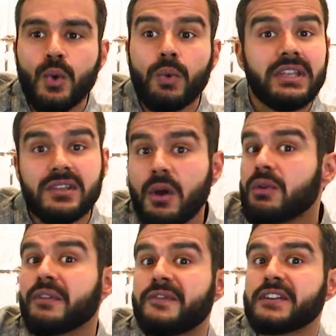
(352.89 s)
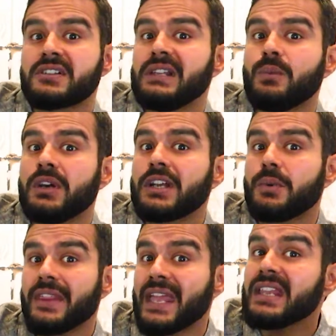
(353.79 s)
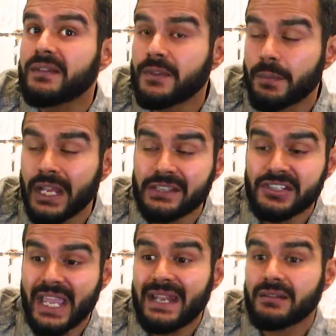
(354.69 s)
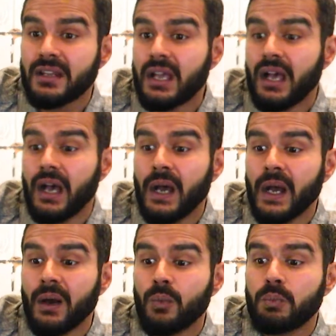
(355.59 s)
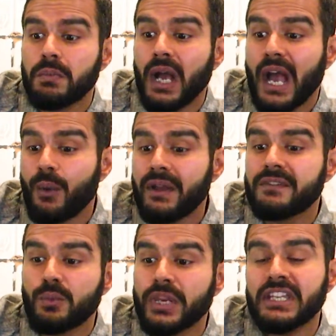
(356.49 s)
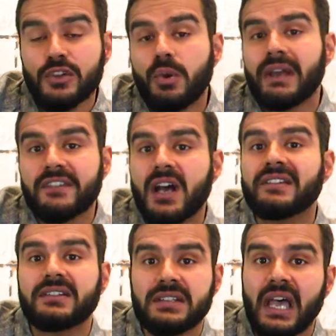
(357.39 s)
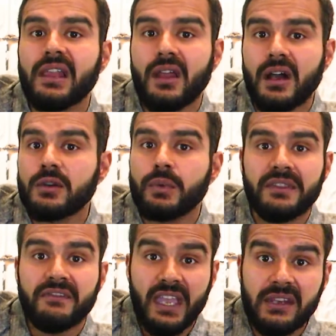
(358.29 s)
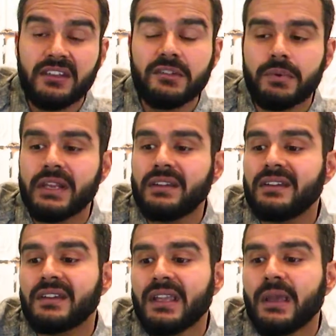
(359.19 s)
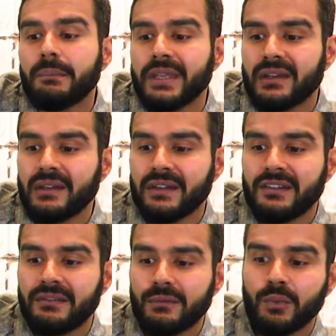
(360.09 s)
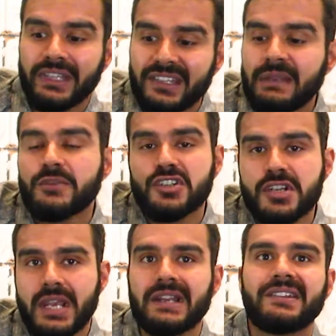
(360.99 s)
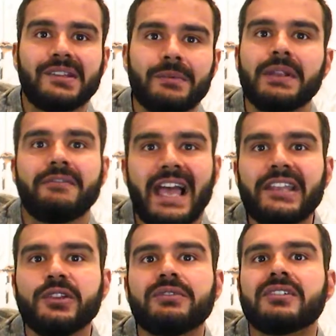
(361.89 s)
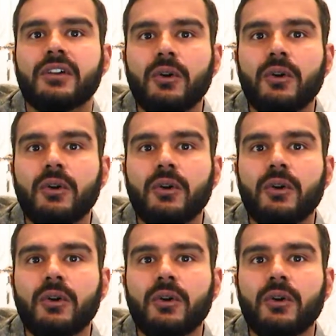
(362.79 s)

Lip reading: We don't officially work with any of the brands yet. However, we do have constant dialogue with various brands because we seem to share similar values and